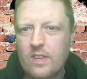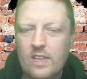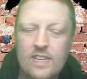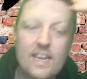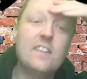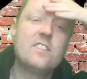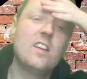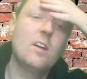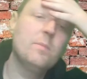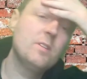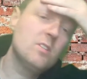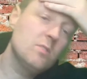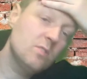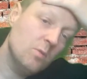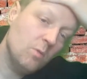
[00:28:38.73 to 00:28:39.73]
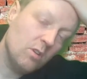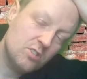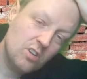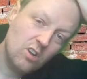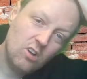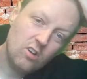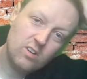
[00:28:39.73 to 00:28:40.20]
Yes, I'll be doing the watch
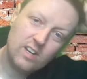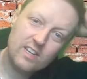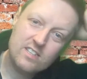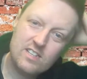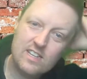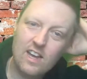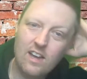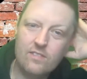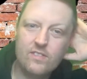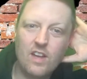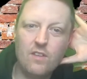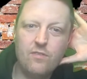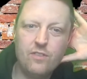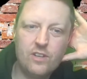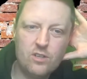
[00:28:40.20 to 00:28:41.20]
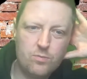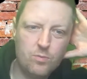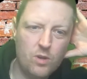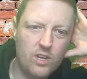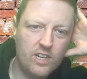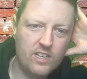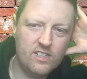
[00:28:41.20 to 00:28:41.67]
along, Leslie. I've finished
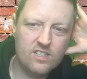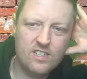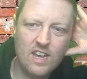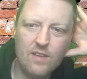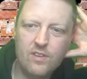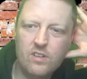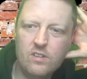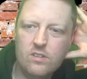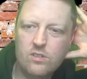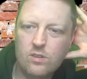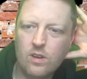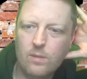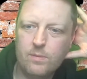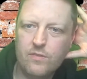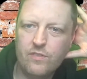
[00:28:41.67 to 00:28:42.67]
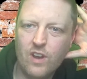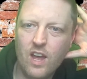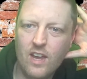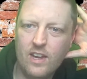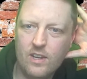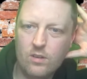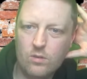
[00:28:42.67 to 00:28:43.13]
work at 7, so I'll be
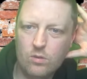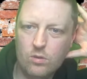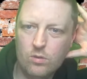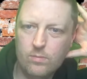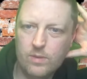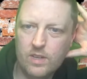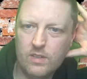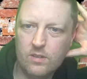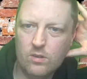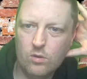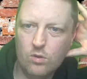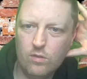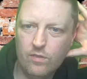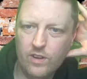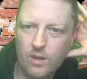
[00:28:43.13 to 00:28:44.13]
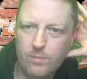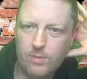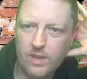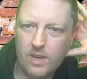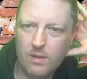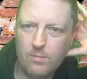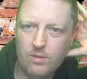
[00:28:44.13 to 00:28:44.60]
flying home and hopefully I'll
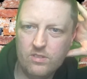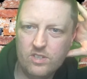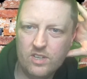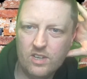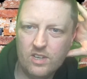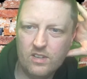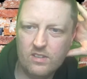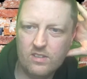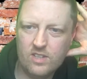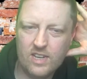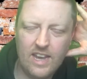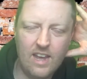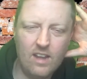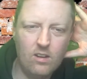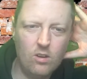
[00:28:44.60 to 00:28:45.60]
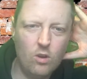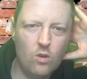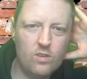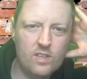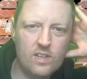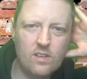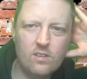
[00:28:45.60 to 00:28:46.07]
be able to get
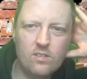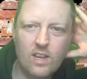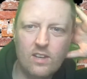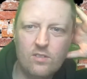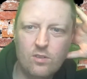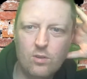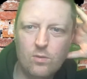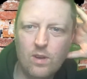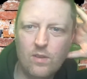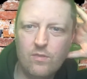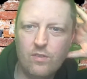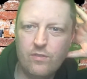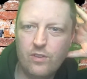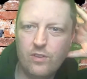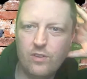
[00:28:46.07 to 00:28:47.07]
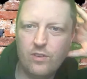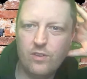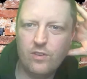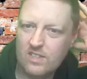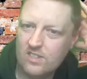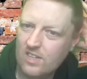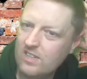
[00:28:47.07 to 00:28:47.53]
logged in and do everything.
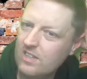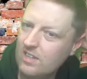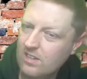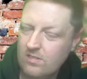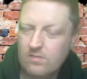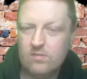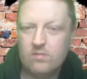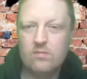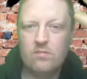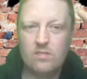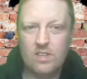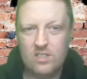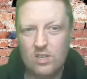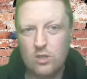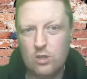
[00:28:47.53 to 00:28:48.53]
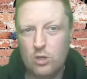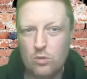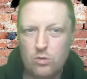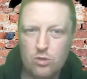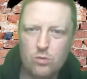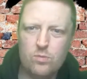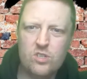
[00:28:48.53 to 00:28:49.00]
It's in
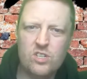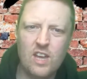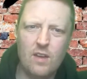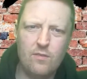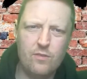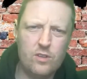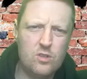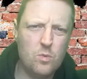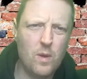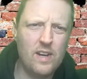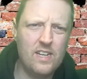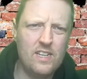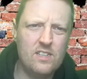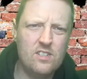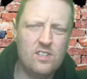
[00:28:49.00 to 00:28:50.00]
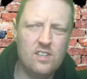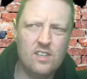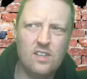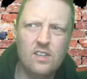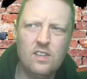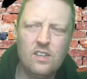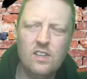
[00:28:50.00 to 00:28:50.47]
YouTube set for 20
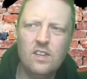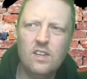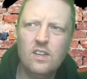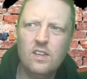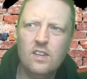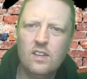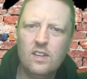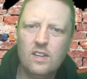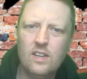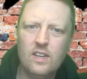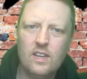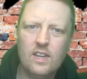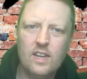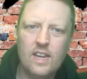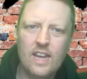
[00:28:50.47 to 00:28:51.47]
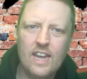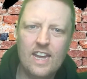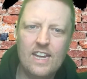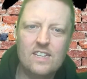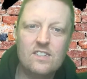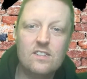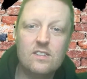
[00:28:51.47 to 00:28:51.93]
to
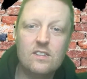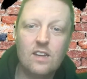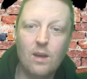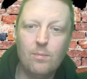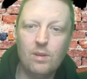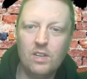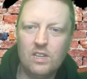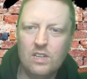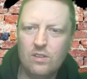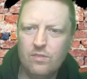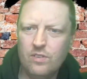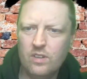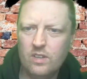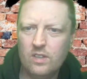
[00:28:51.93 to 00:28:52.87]
8, I believe.